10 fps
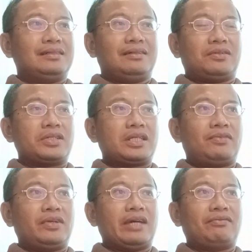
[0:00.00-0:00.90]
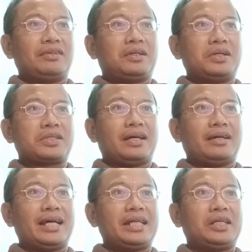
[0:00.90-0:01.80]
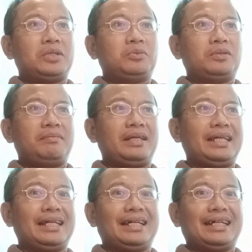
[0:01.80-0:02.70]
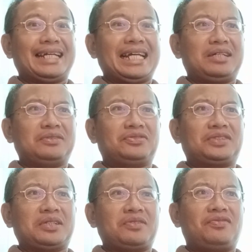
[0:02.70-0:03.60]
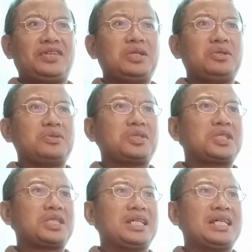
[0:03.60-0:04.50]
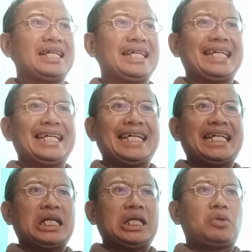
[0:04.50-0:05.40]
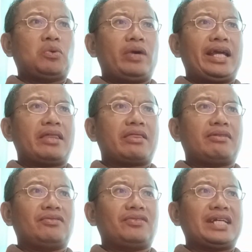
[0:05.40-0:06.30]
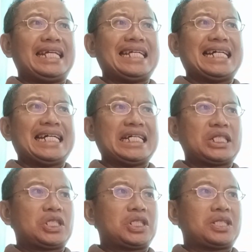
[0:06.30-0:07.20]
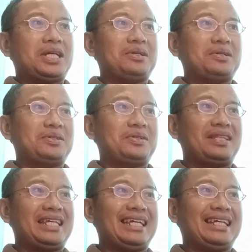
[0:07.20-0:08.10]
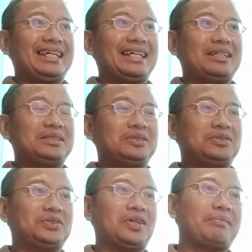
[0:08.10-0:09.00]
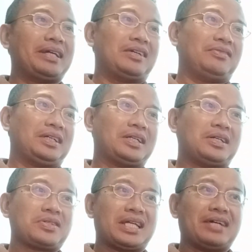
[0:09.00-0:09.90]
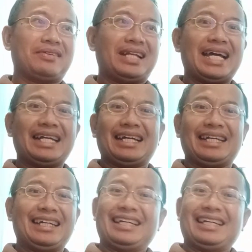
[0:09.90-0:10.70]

of course, if you have the course outline, you would be kind of confused with regards to the format of the course outline.